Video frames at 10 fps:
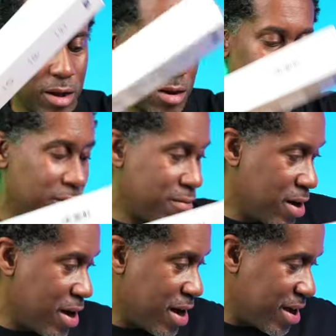all
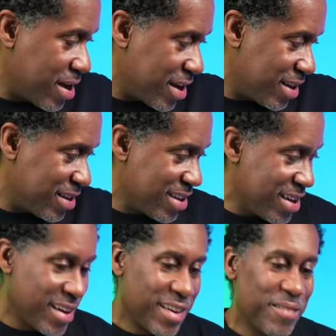right,
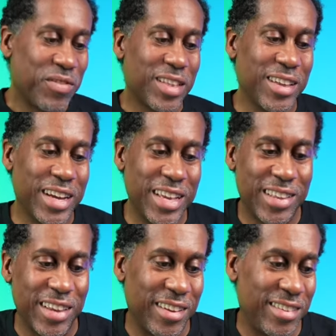look
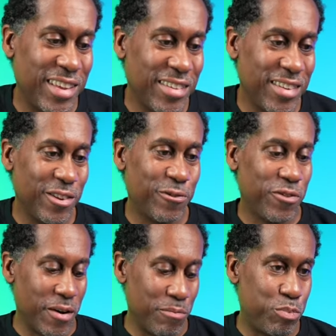at this. This is
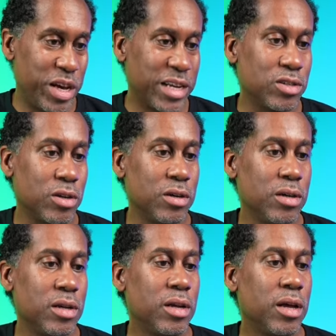from Pixel.
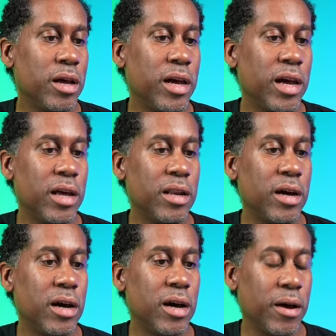And
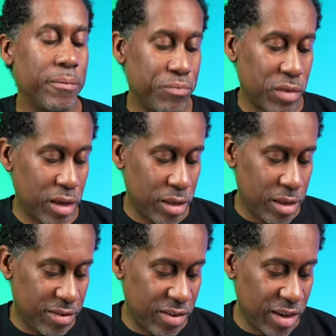uh,
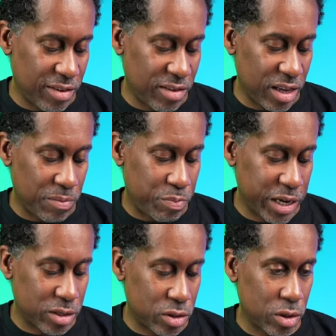this is the
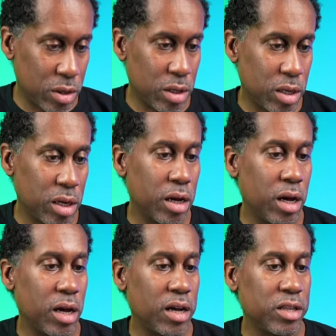Pixel
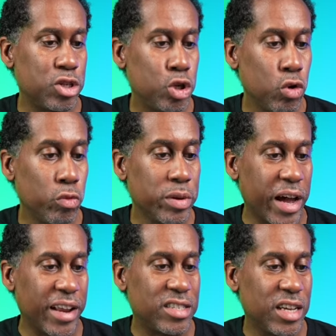uh, tube
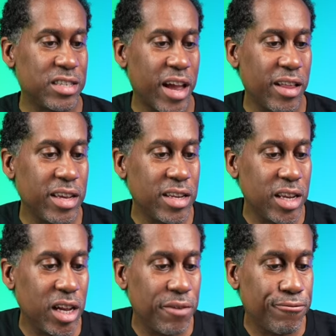light. It says
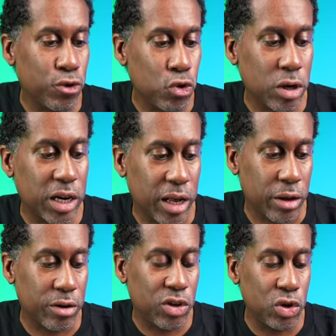LED full
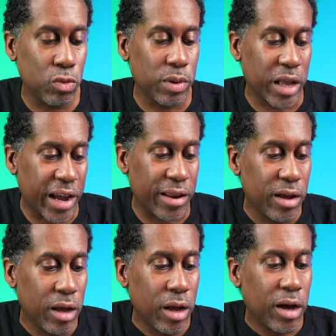color tube light.
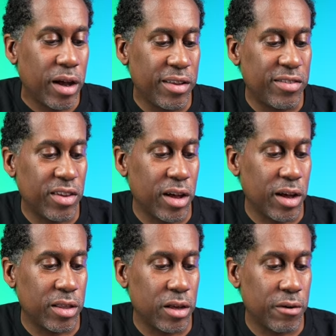It's
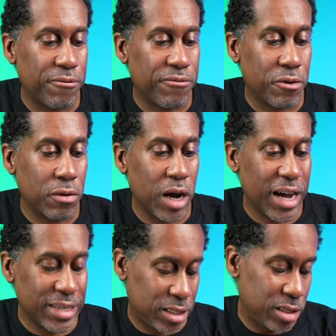uh, the
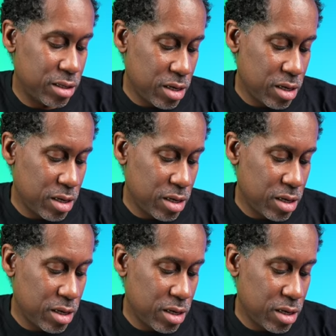Furos,